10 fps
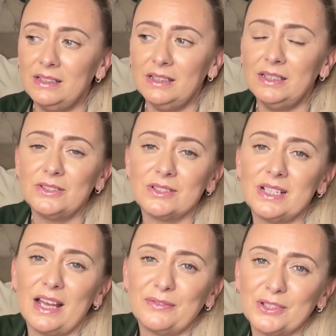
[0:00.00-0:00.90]
It doesn't
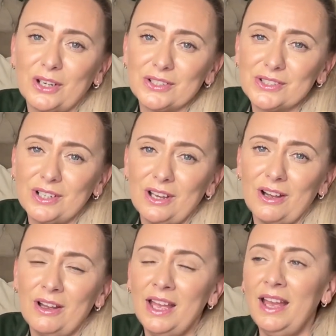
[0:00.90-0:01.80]
have to cost a lot.
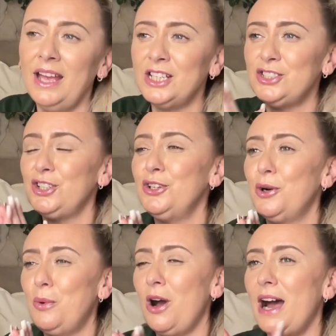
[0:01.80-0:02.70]
Do you know what?